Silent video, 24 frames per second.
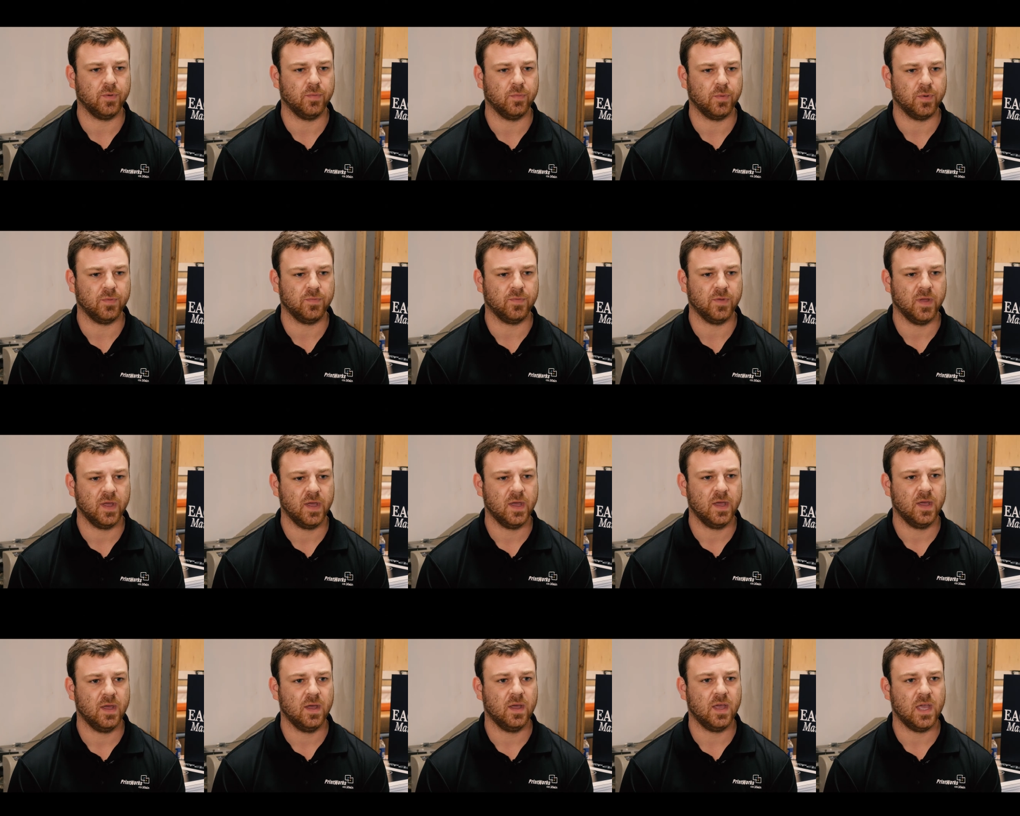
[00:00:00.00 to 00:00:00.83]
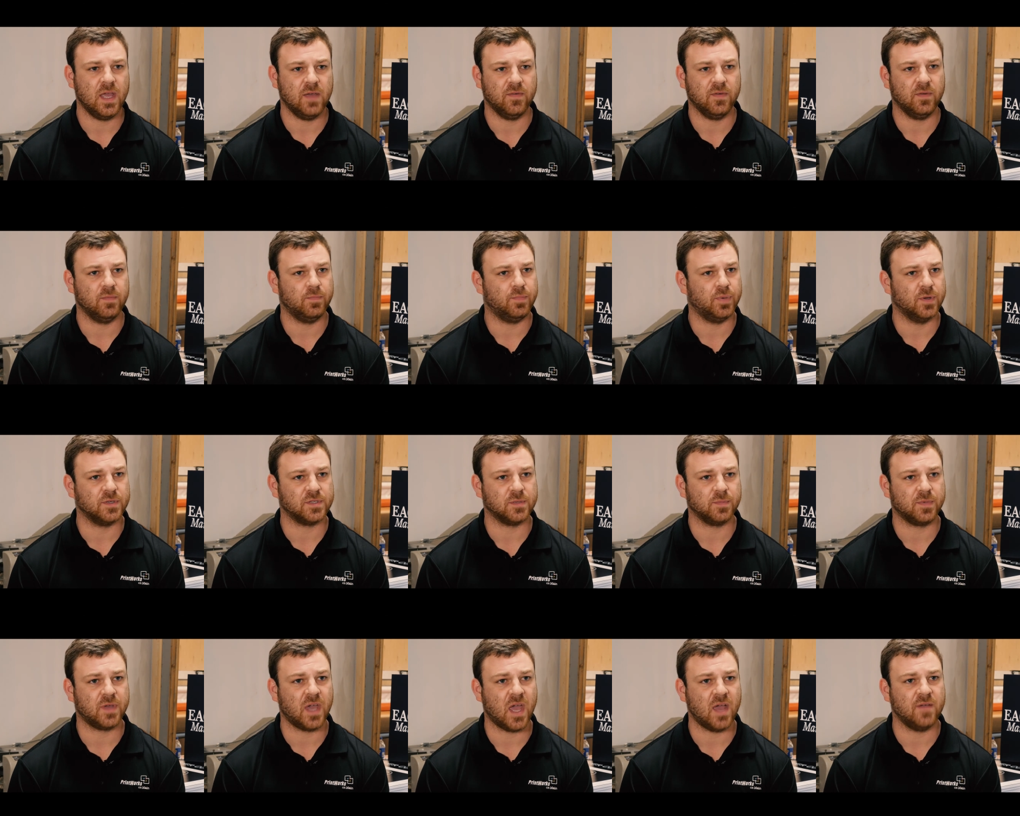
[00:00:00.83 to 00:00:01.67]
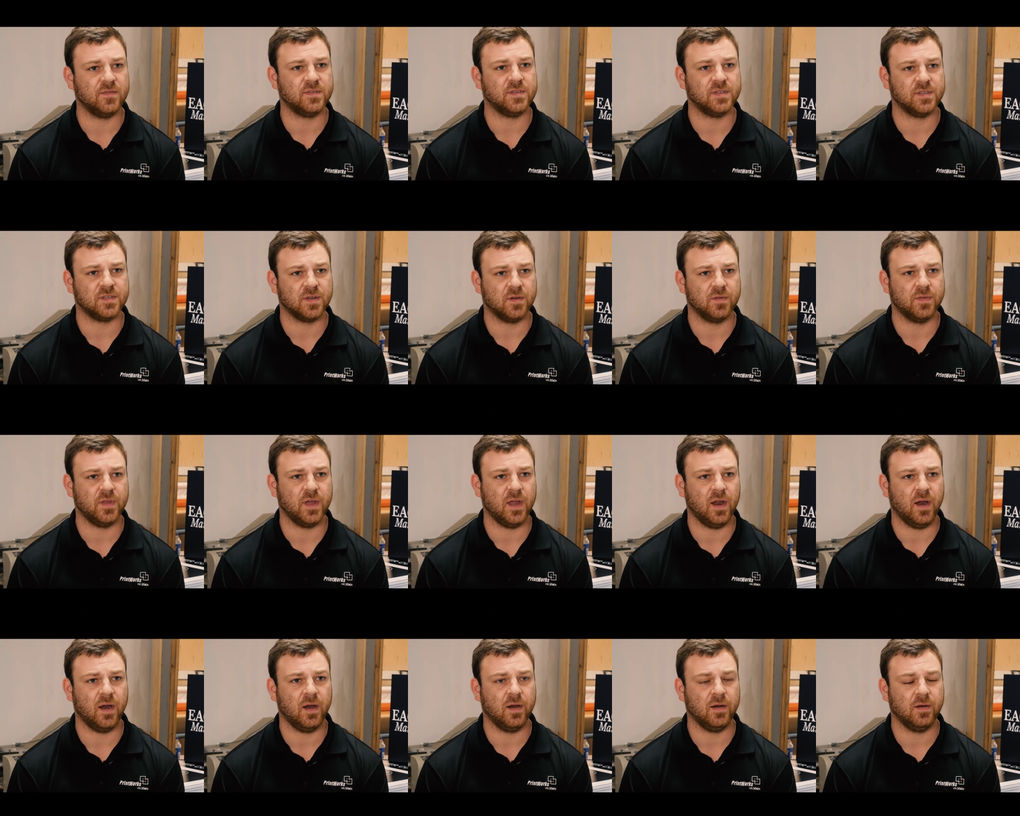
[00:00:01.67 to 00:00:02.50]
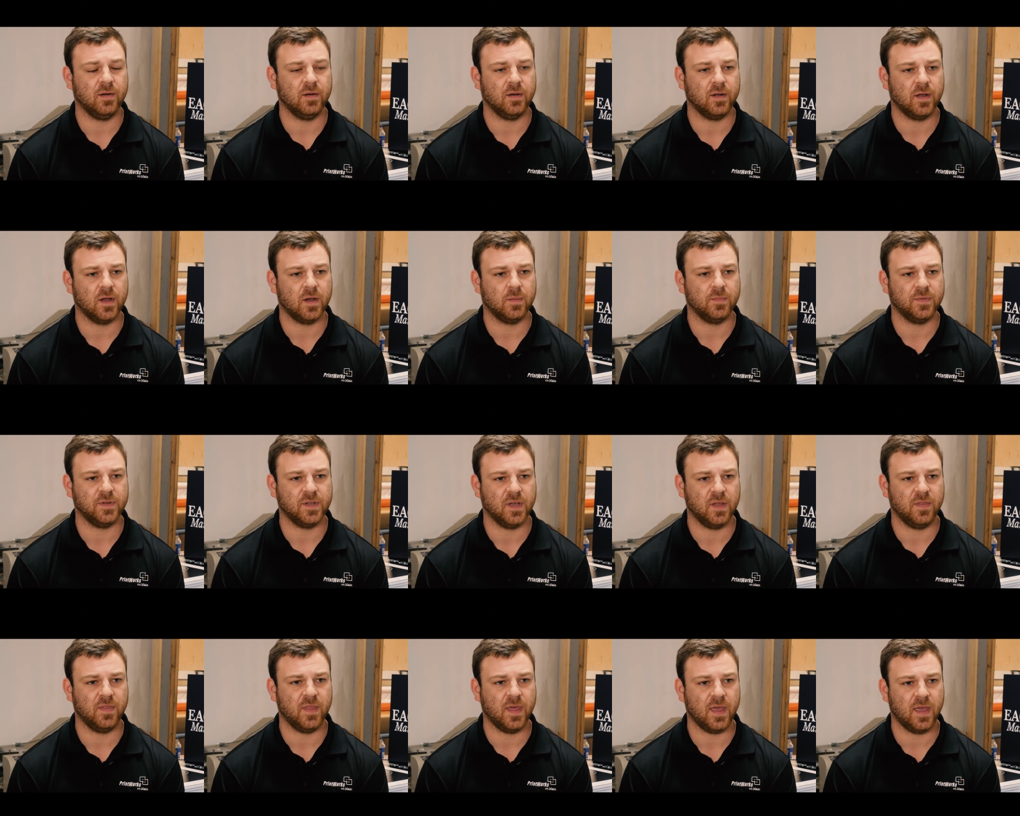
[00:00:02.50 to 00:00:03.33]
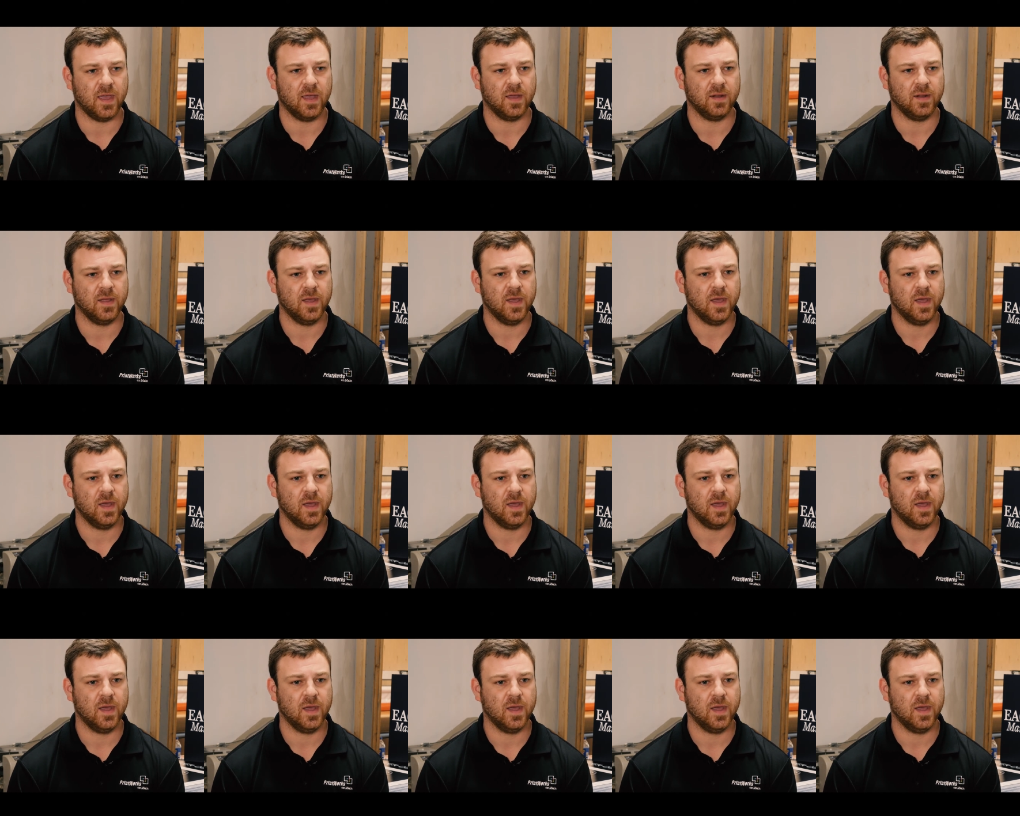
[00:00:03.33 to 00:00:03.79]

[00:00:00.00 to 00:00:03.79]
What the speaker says: we've even put some canvases on there, and done that.